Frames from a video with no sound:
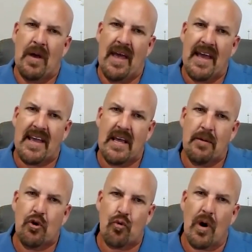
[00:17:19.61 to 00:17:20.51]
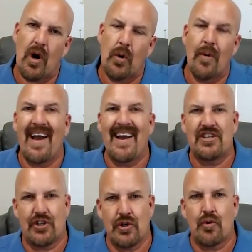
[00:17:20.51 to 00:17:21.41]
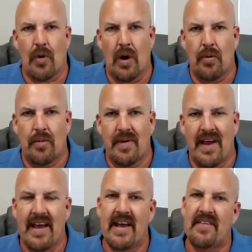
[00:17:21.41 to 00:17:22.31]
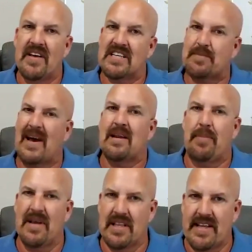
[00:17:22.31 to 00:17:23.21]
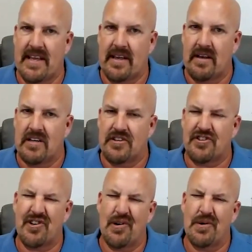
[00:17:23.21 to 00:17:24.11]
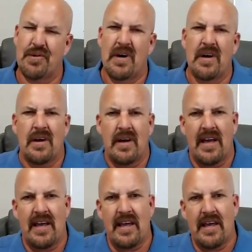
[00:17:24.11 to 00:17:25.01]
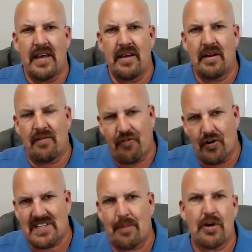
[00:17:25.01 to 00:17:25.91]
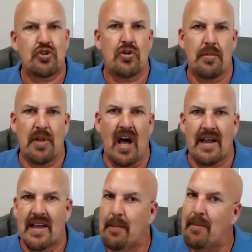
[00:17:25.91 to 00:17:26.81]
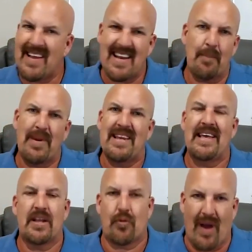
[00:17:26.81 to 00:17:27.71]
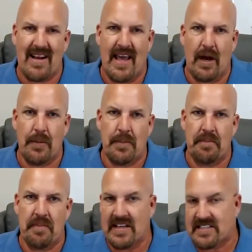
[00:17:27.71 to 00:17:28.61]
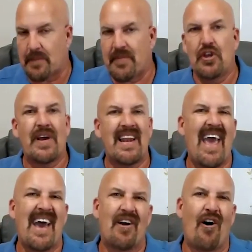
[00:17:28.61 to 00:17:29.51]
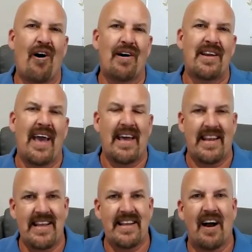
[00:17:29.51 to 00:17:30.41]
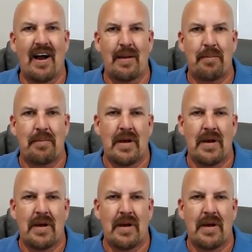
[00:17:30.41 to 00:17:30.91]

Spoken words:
it can grow as you grow, and the expandability. So, for example, a drill block, it might not be needed right now. It's something you can add on at any time.